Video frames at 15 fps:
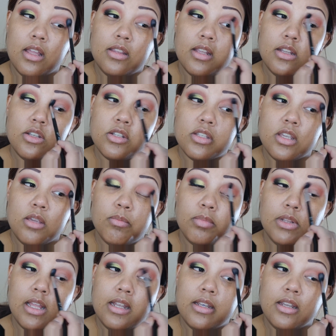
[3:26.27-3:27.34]
and then just keep
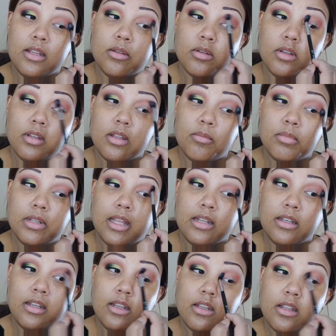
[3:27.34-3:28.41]
blending and
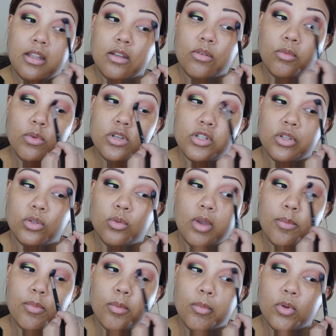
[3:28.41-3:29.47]
blending in windshield
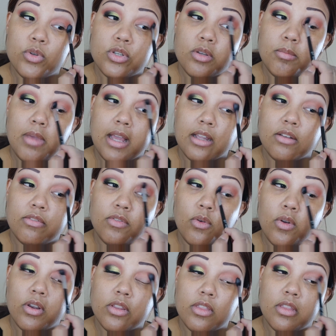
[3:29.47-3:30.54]
wiper motion back and
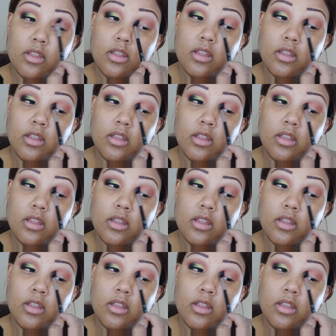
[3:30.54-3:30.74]
forth.